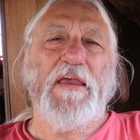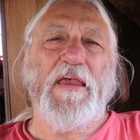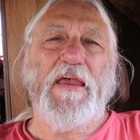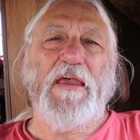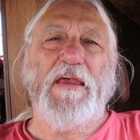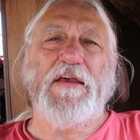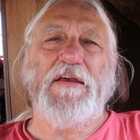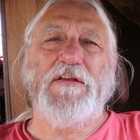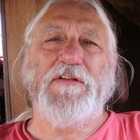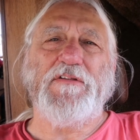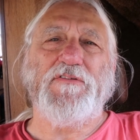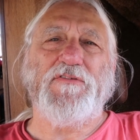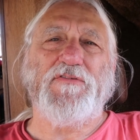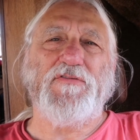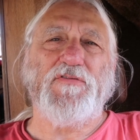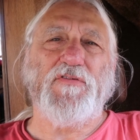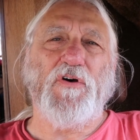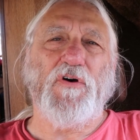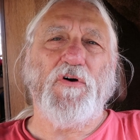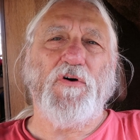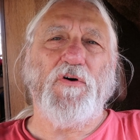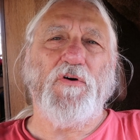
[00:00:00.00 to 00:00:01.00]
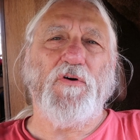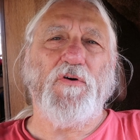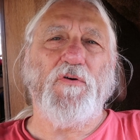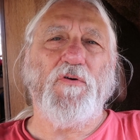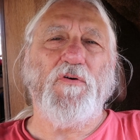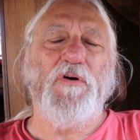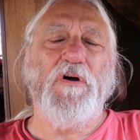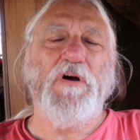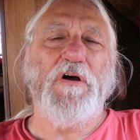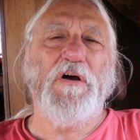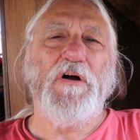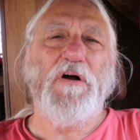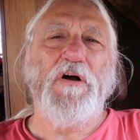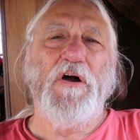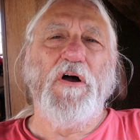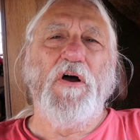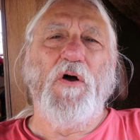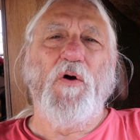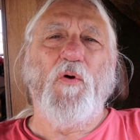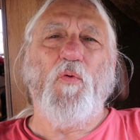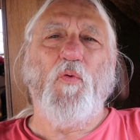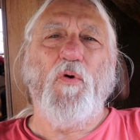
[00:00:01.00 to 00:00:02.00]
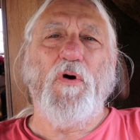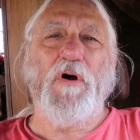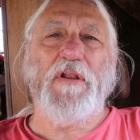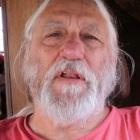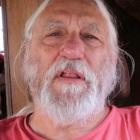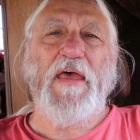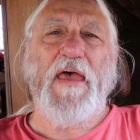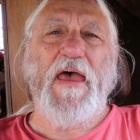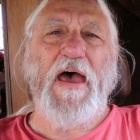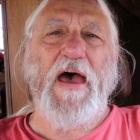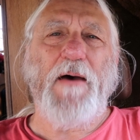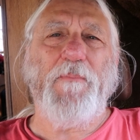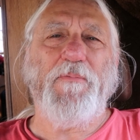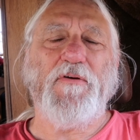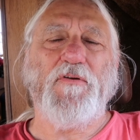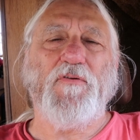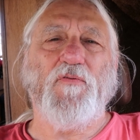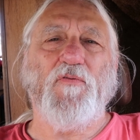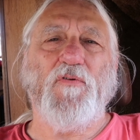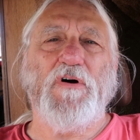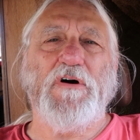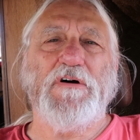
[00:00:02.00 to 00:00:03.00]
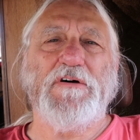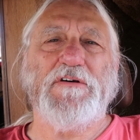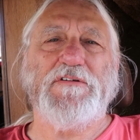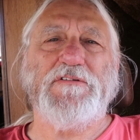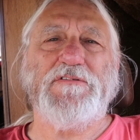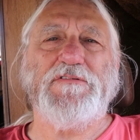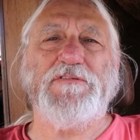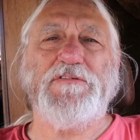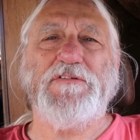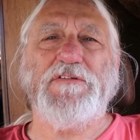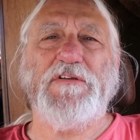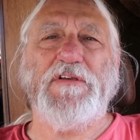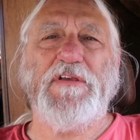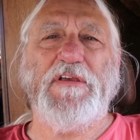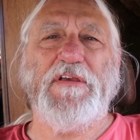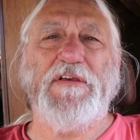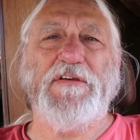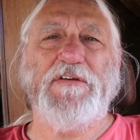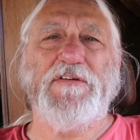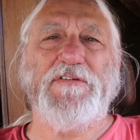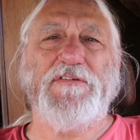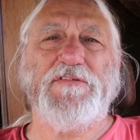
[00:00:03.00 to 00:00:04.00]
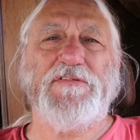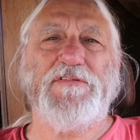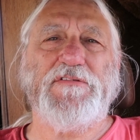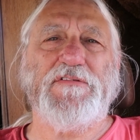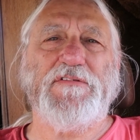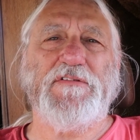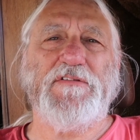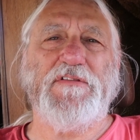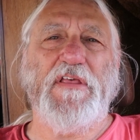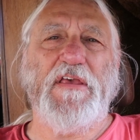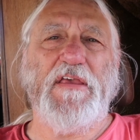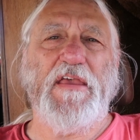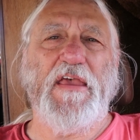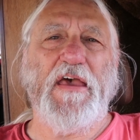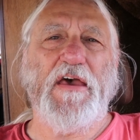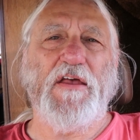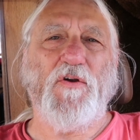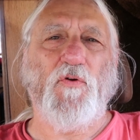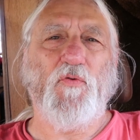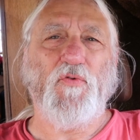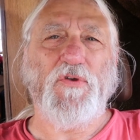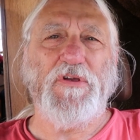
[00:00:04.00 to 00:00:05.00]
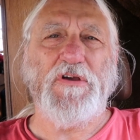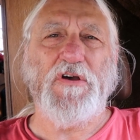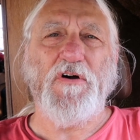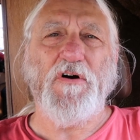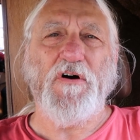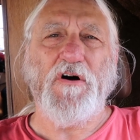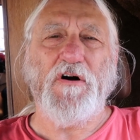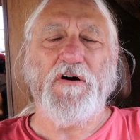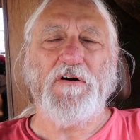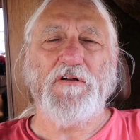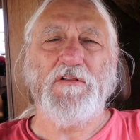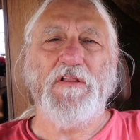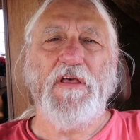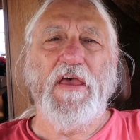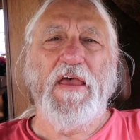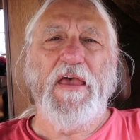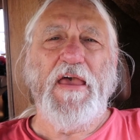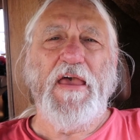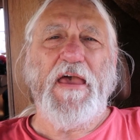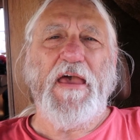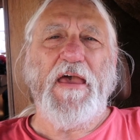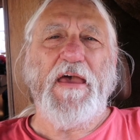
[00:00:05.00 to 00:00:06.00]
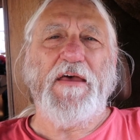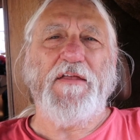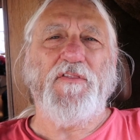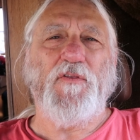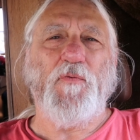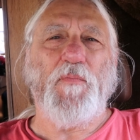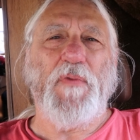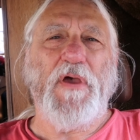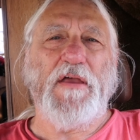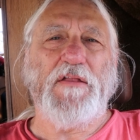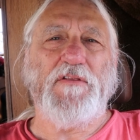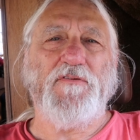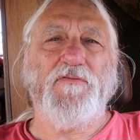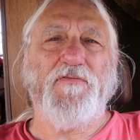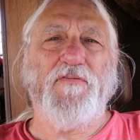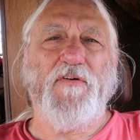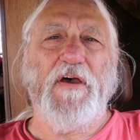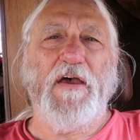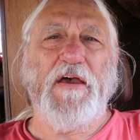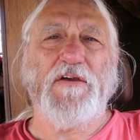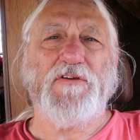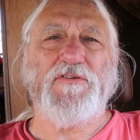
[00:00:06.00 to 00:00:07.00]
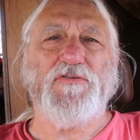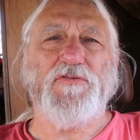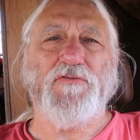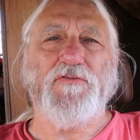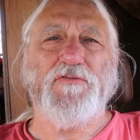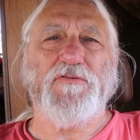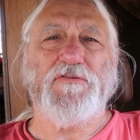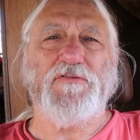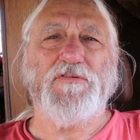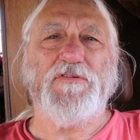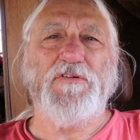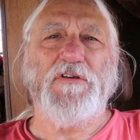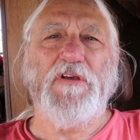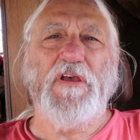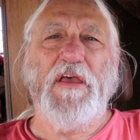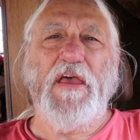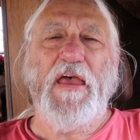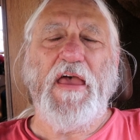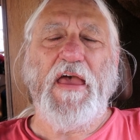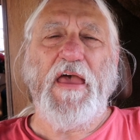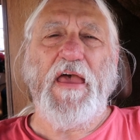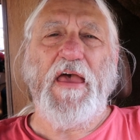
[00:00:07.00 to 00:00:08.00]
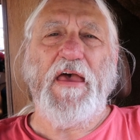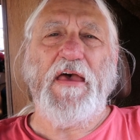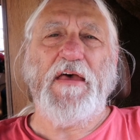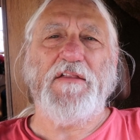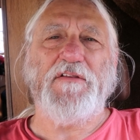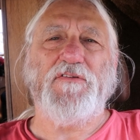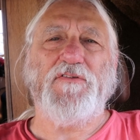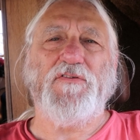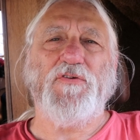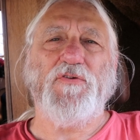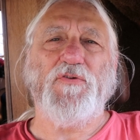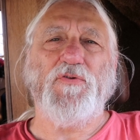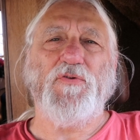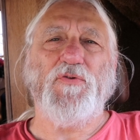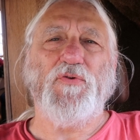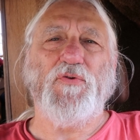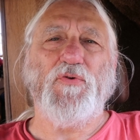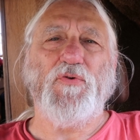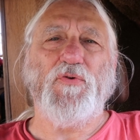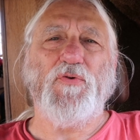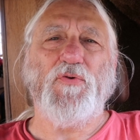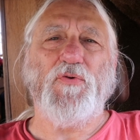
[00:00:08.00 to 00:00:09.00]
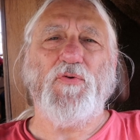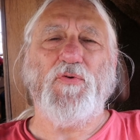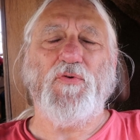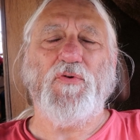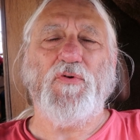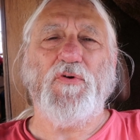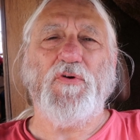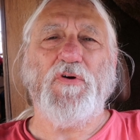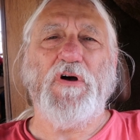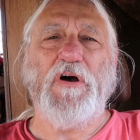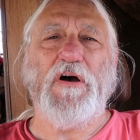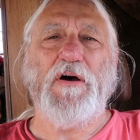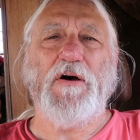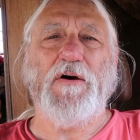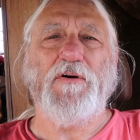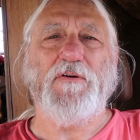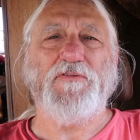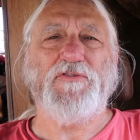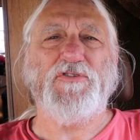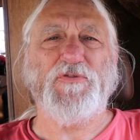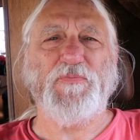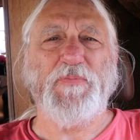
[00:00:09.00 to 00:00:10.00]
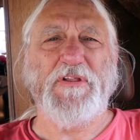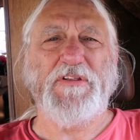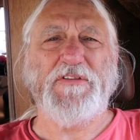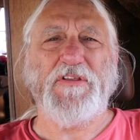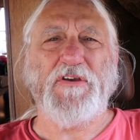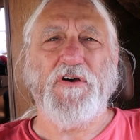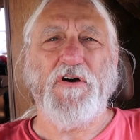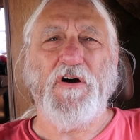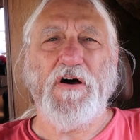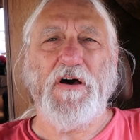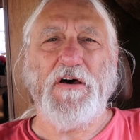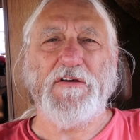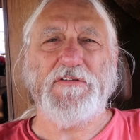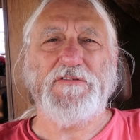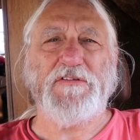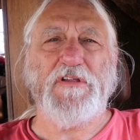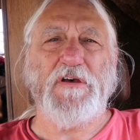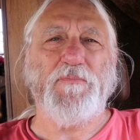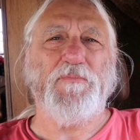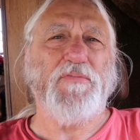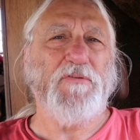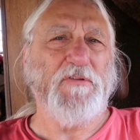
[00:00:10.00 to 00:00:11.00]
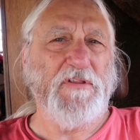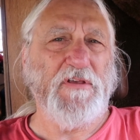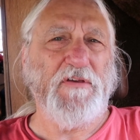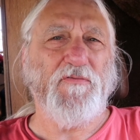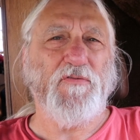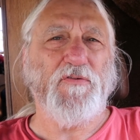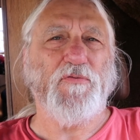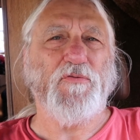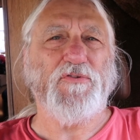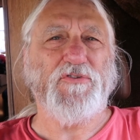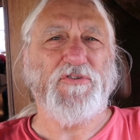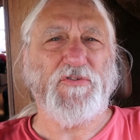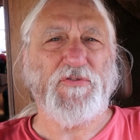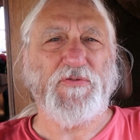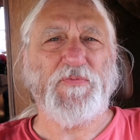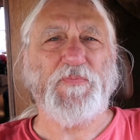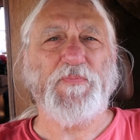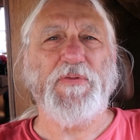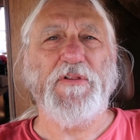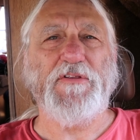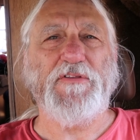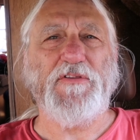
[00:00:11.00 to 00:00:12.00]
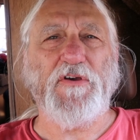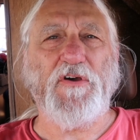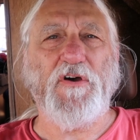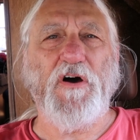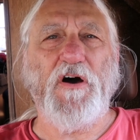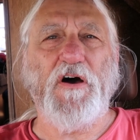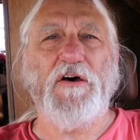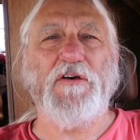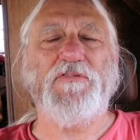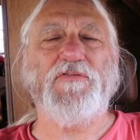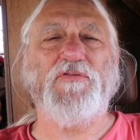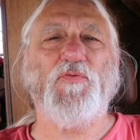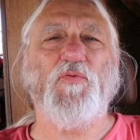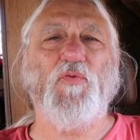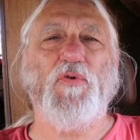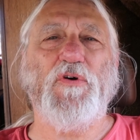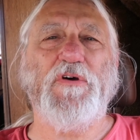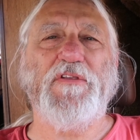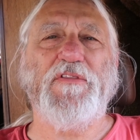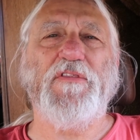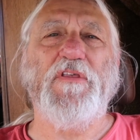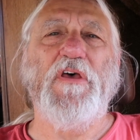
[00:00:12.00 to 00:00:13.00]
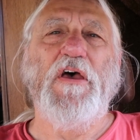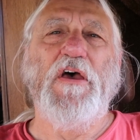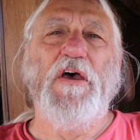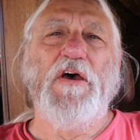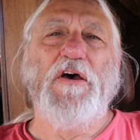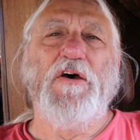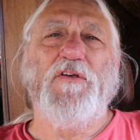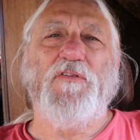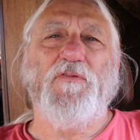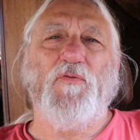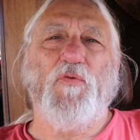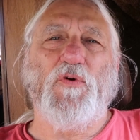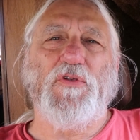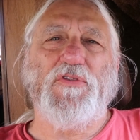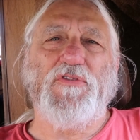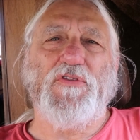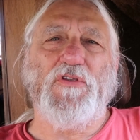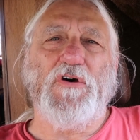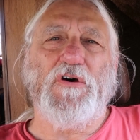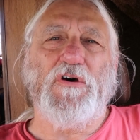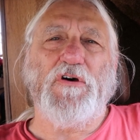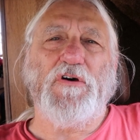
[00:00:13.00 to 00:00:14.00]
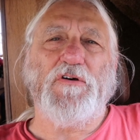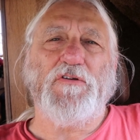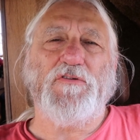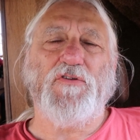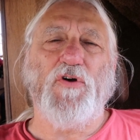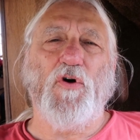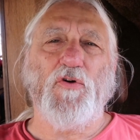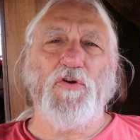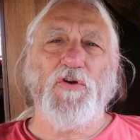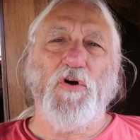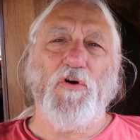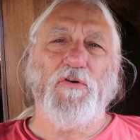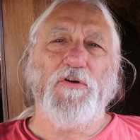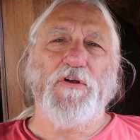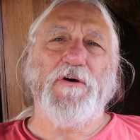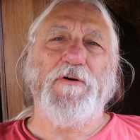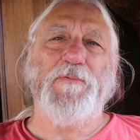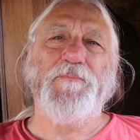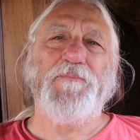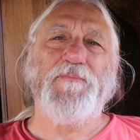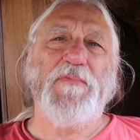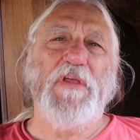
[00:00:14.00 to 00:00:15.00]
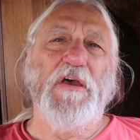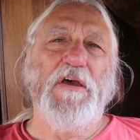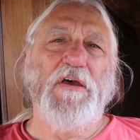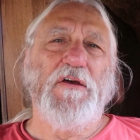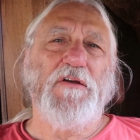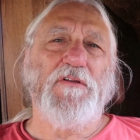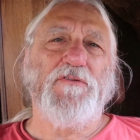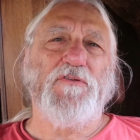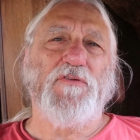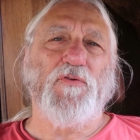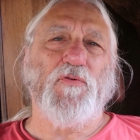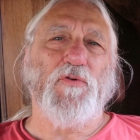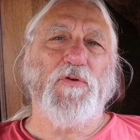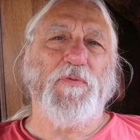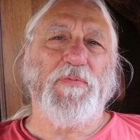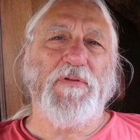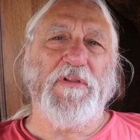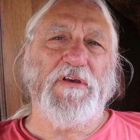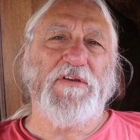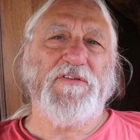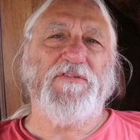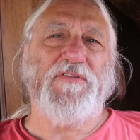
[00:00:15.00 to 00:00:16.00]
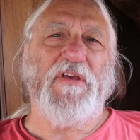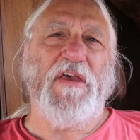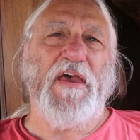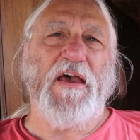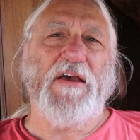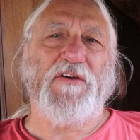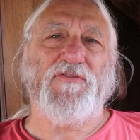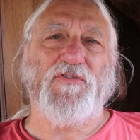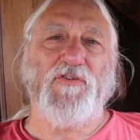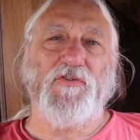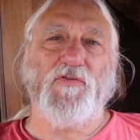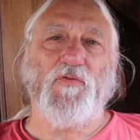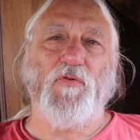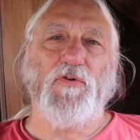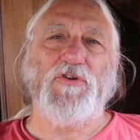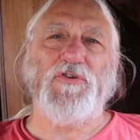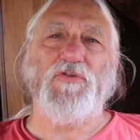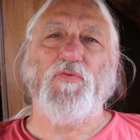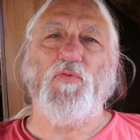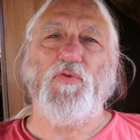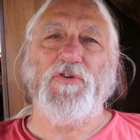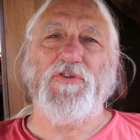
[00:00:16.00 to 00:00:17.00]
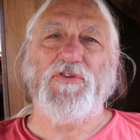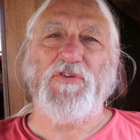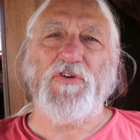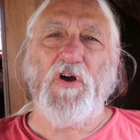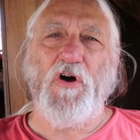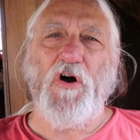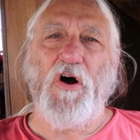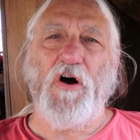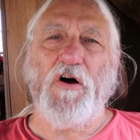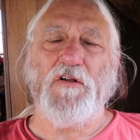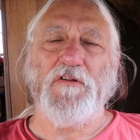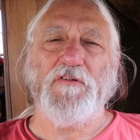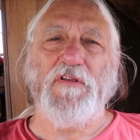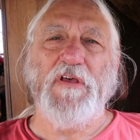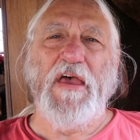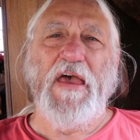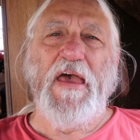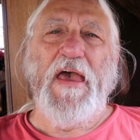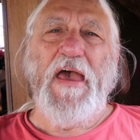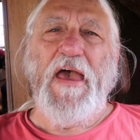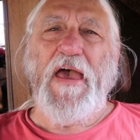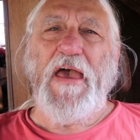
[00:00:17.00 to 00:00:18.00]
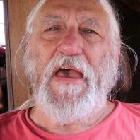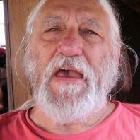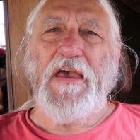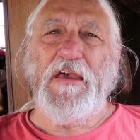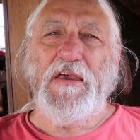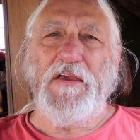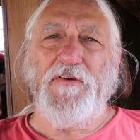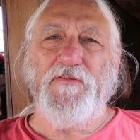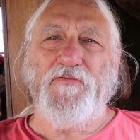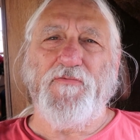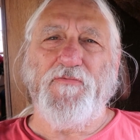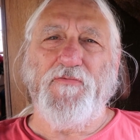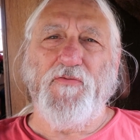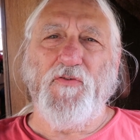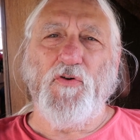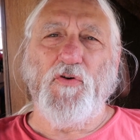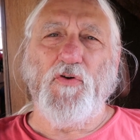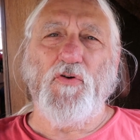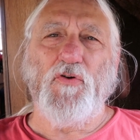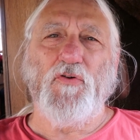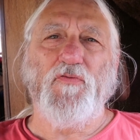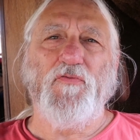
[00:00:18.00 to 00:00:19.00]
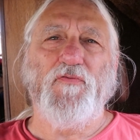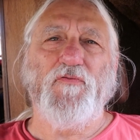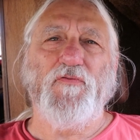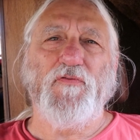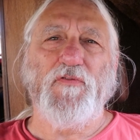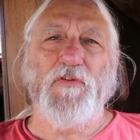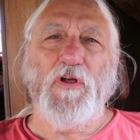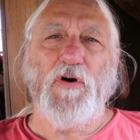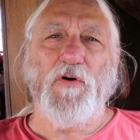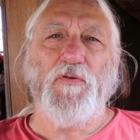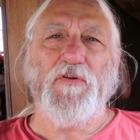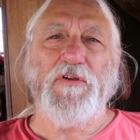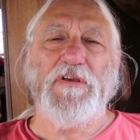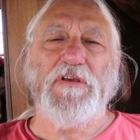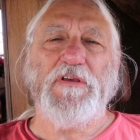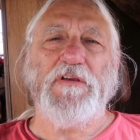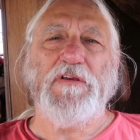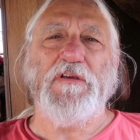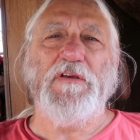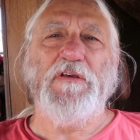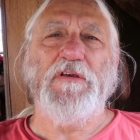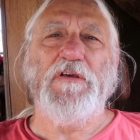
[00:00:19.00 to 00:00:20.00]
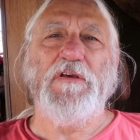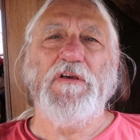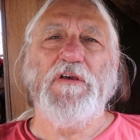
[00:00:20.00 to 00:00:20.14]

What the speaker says: And so what happened is they had a recall, and the manufacturers had to split the cost. I believe it was split the cost with Toyota to replace the axles, which was called a full floating